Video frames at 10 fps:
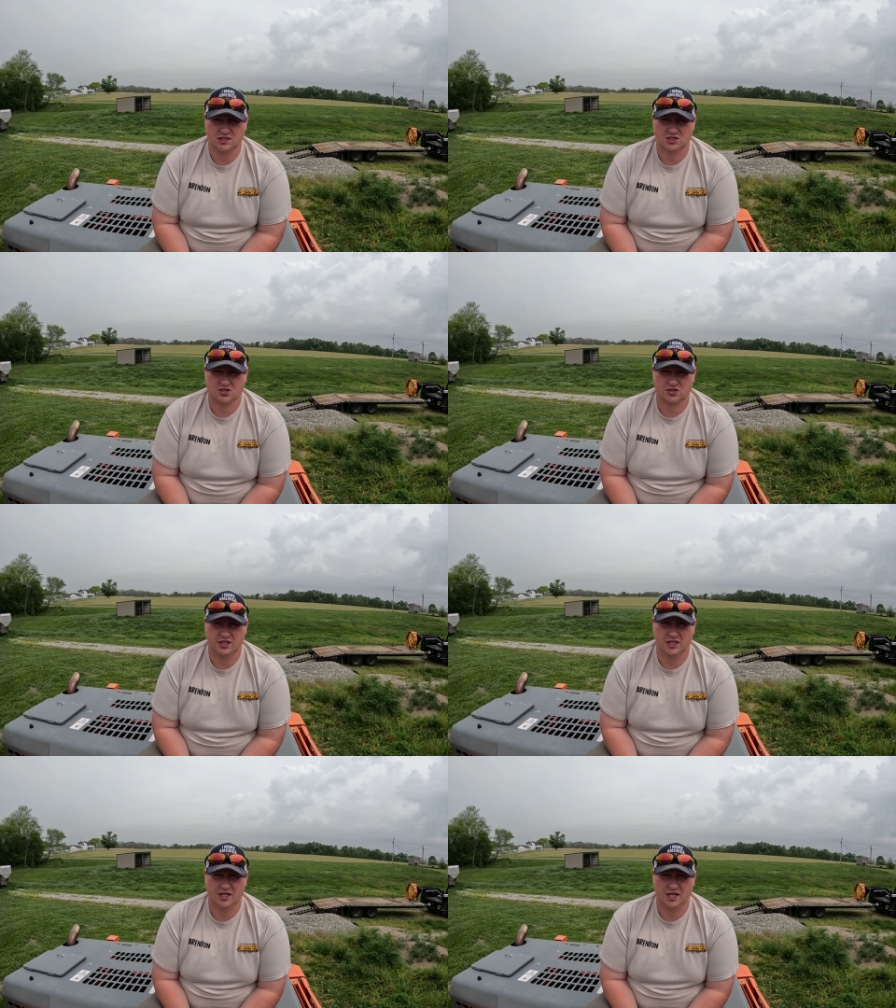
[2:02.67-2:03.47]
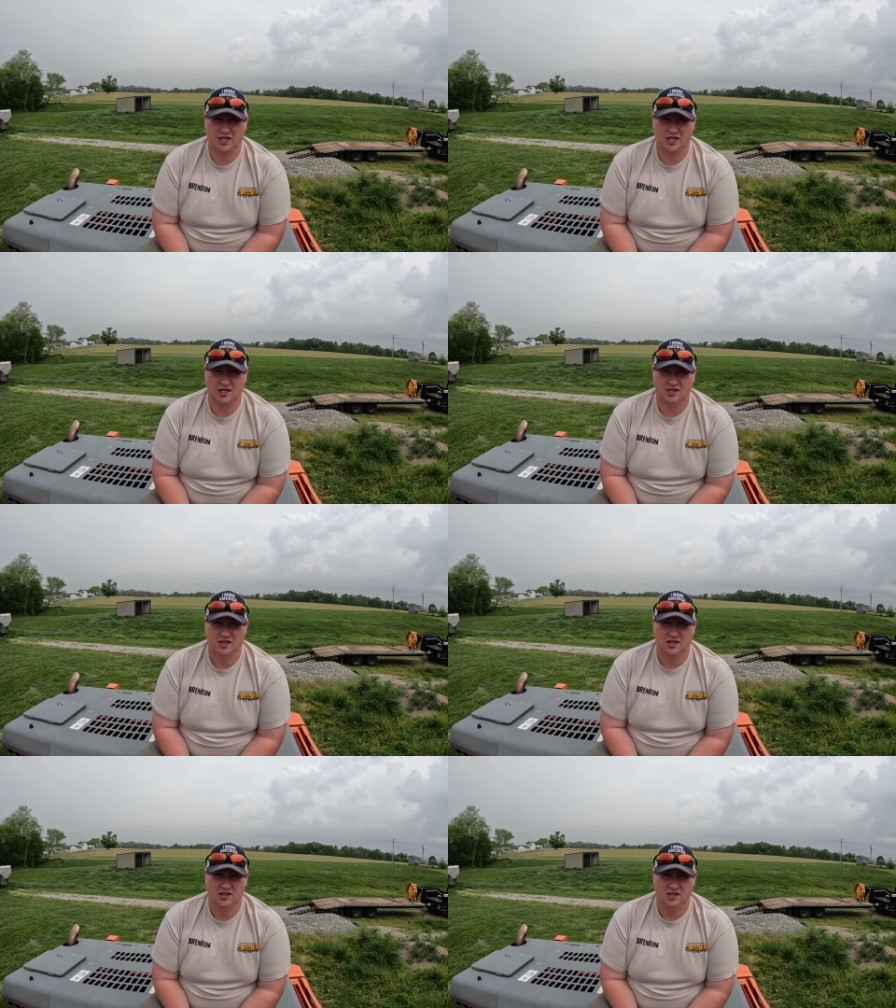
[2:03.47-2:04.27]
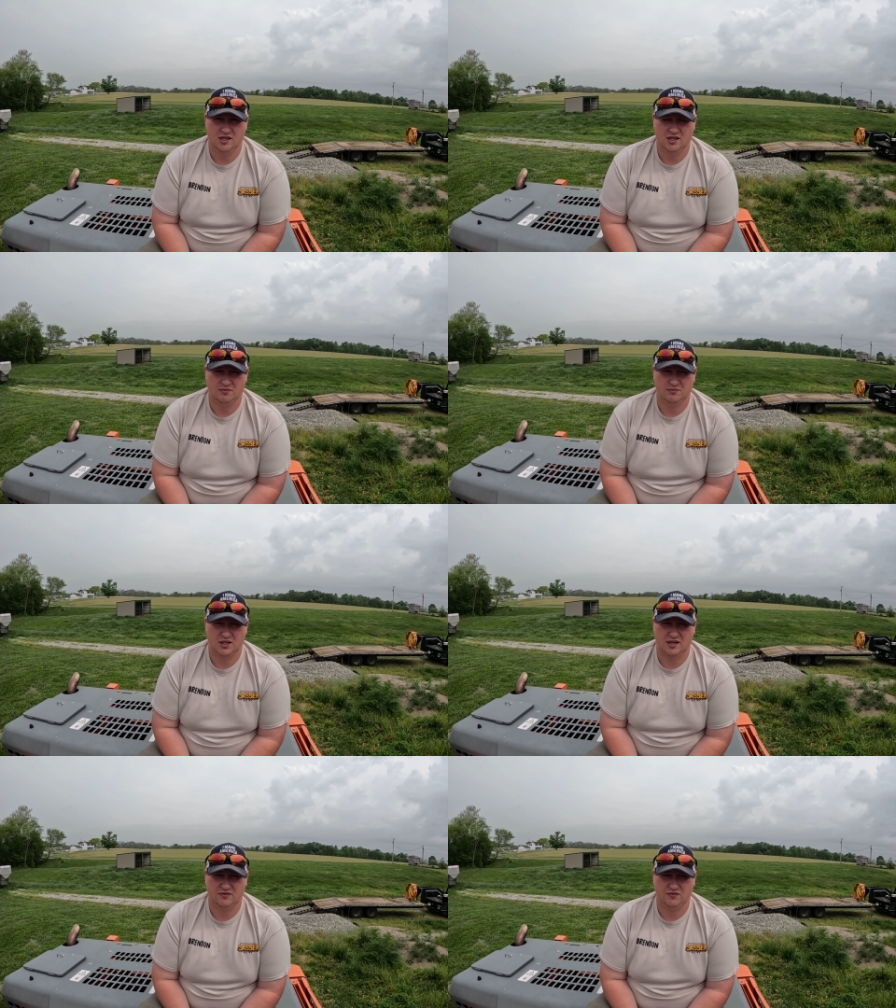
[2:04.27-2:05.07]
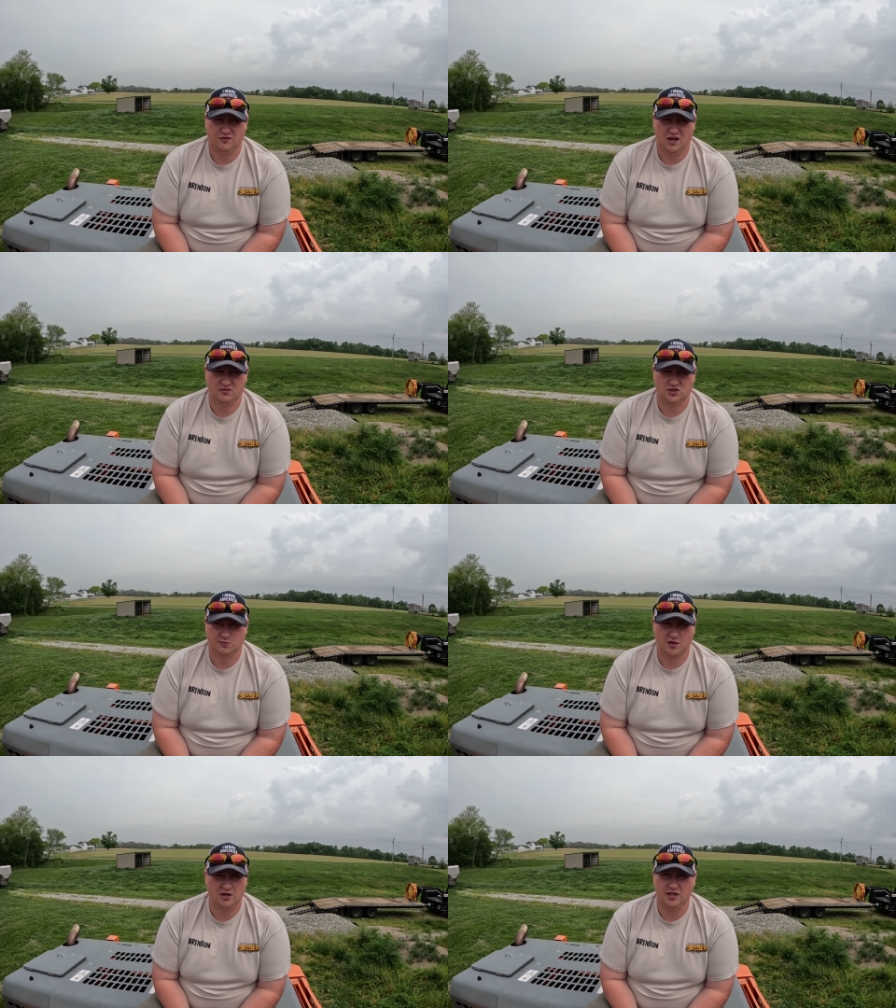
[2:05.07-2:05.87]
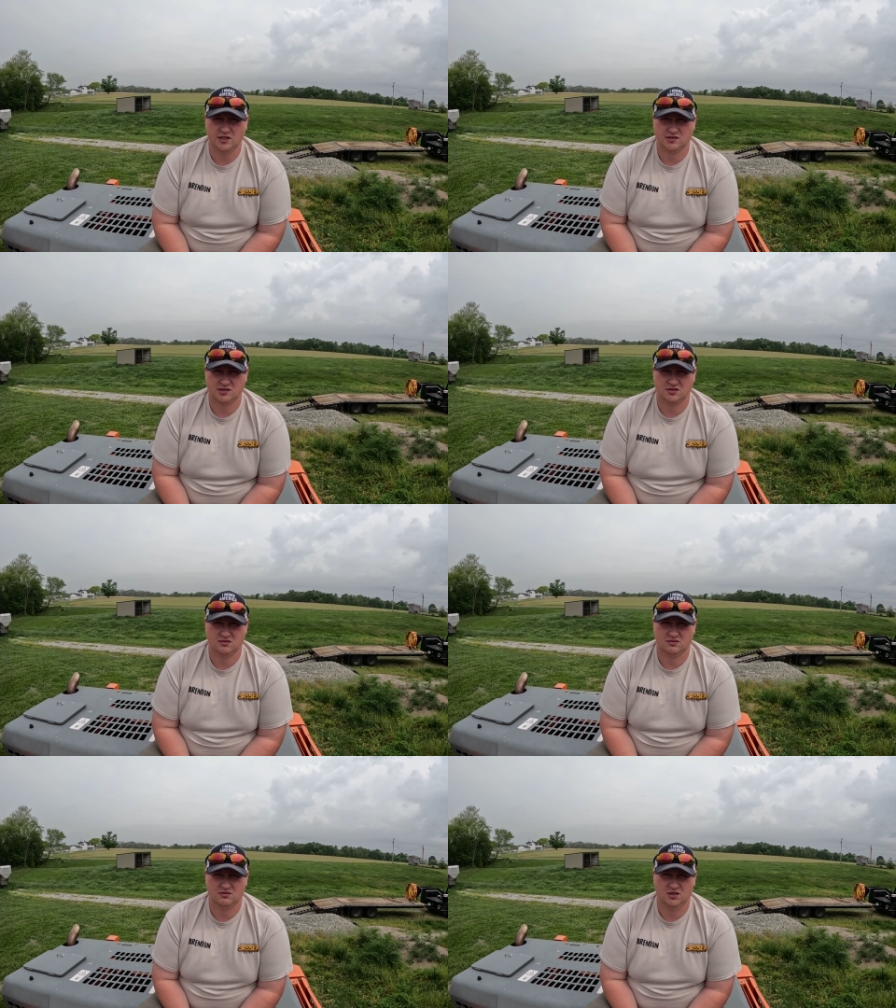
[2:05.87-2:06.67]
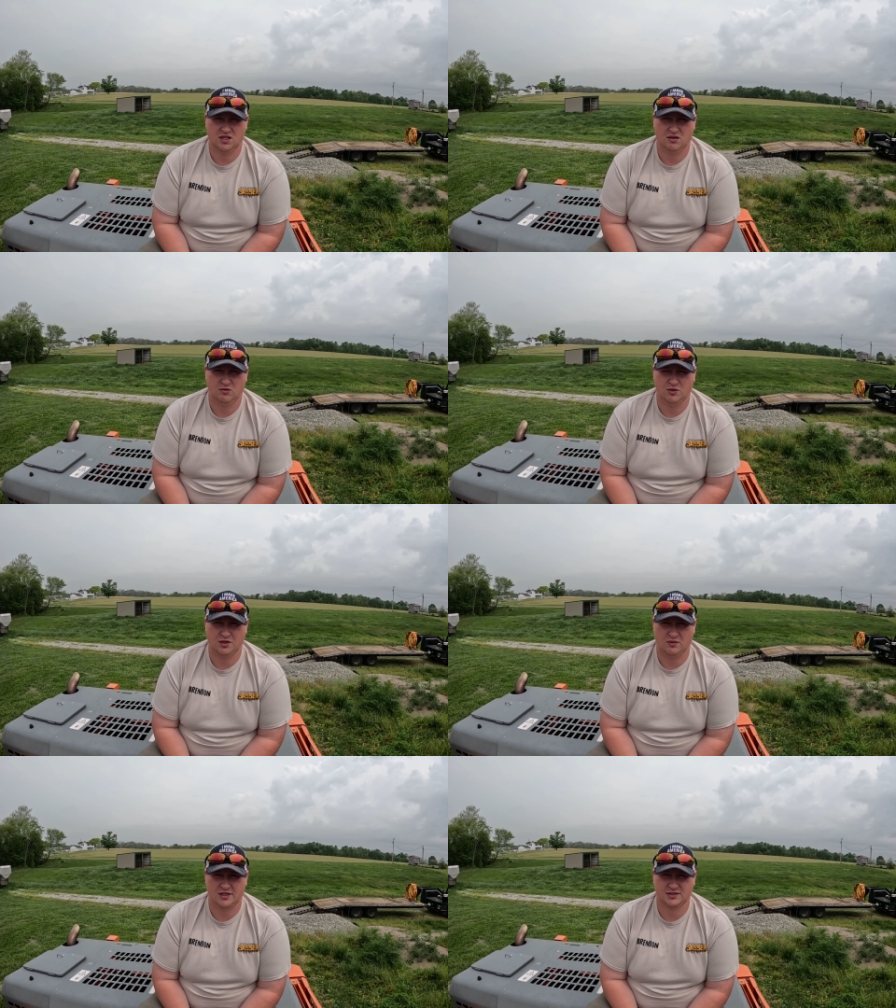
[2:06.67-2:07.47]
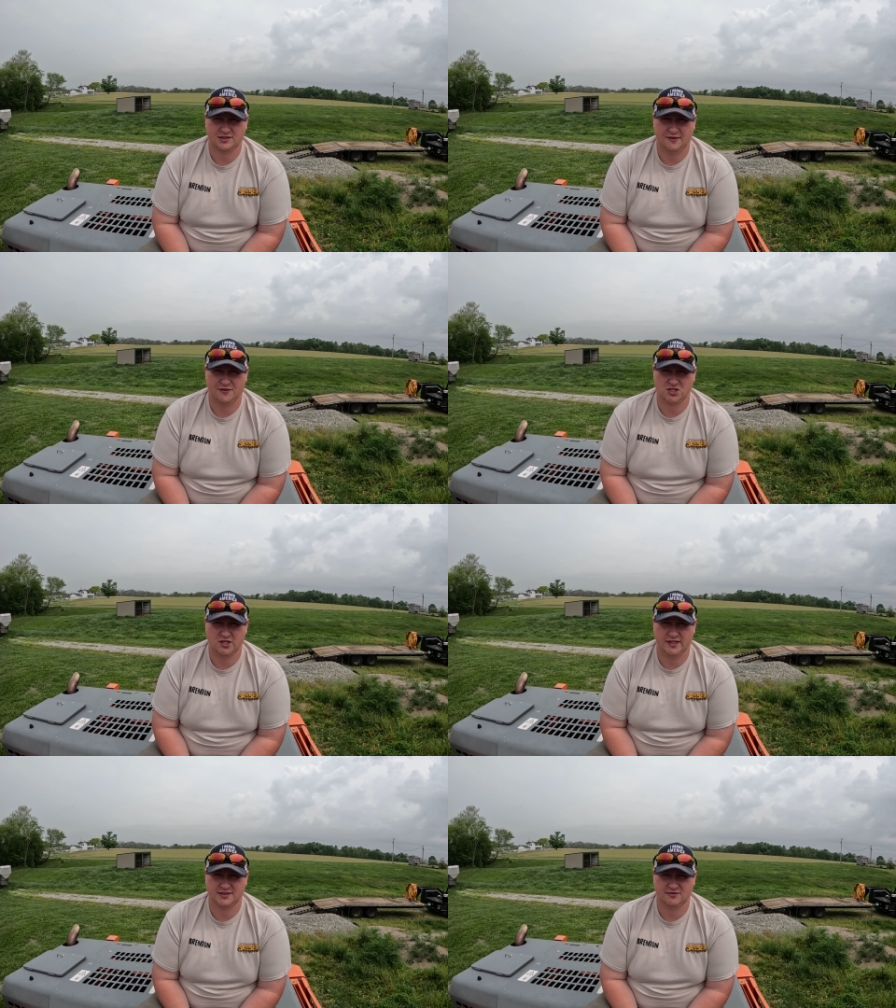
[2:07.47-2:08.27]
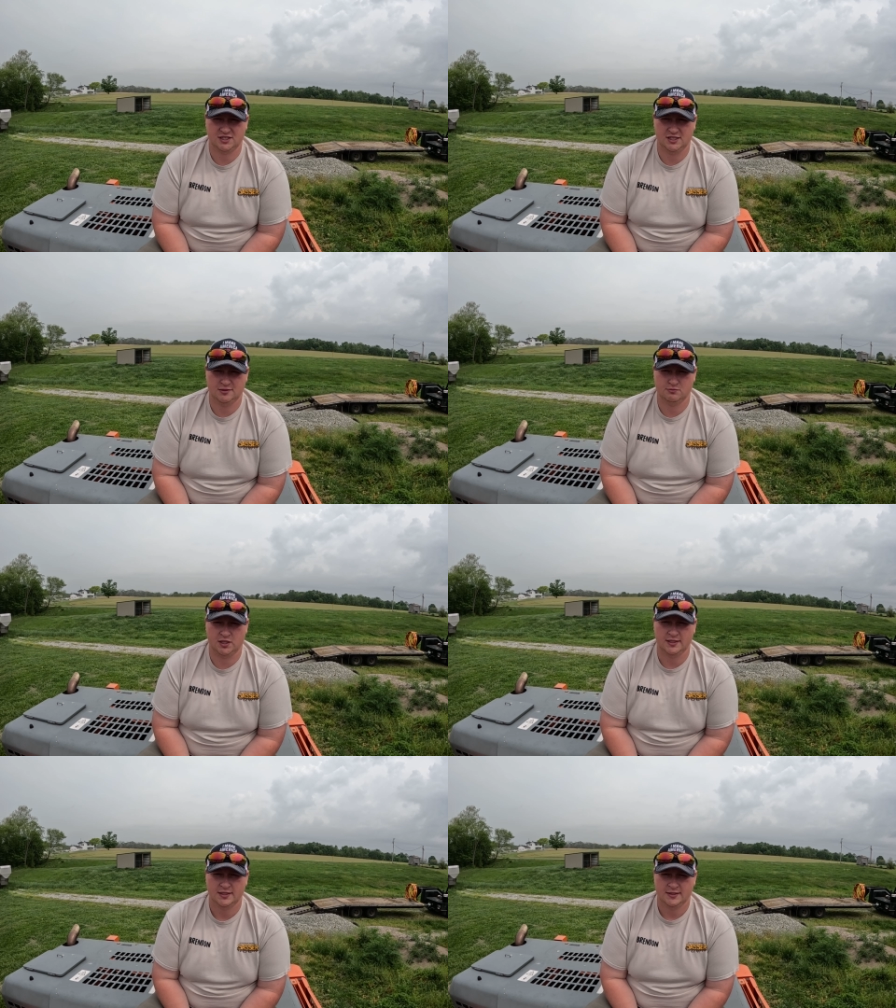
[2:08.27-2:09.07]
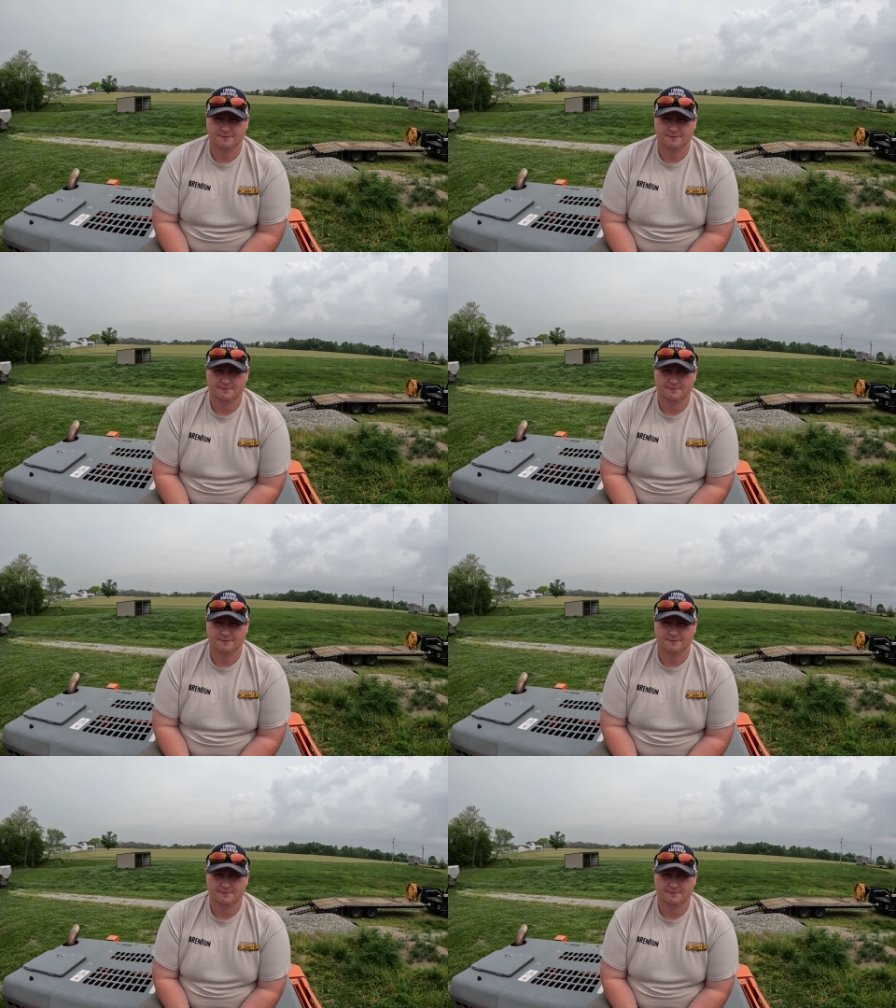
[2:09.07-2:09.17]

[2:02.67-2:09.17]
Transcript: industry. And um, I've, I've experience uh, with a lot of stuff, as you guys have seen, but